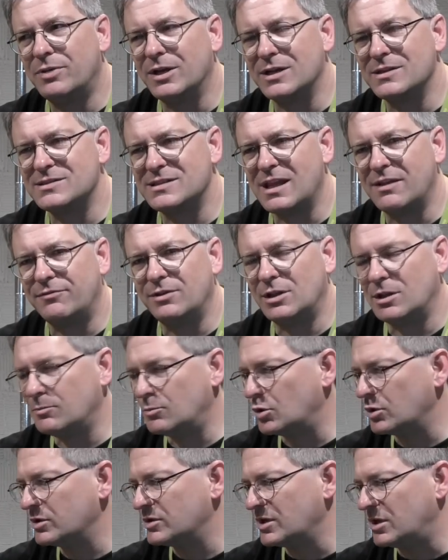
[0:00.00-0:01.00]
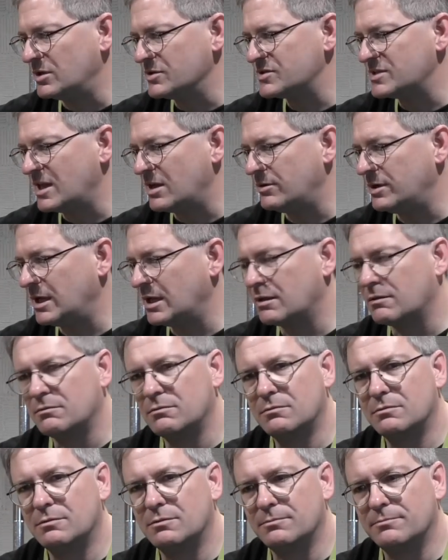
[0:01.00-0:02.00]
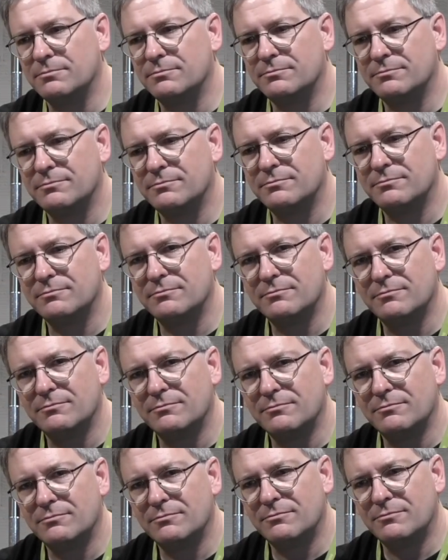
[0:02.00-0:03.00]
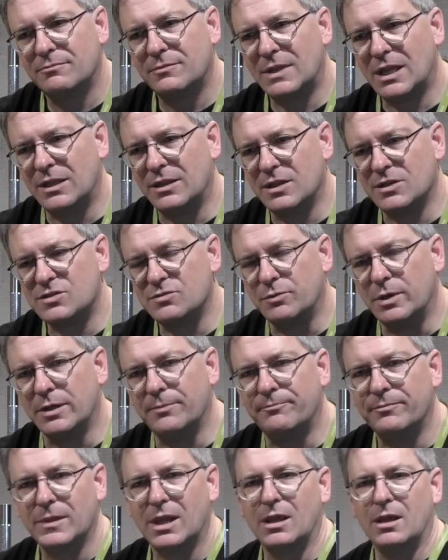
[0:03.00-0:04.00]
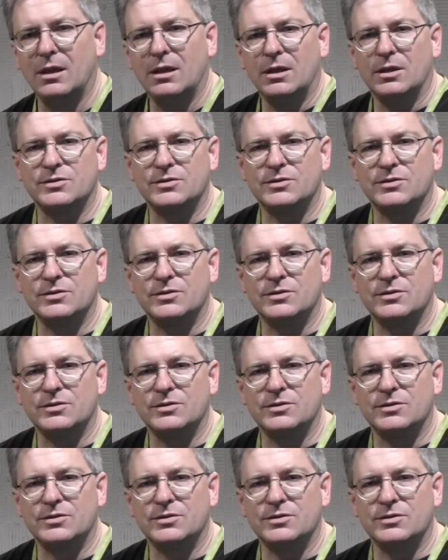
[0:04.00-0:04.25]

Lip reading: but it's definitely more dull sounding than this one.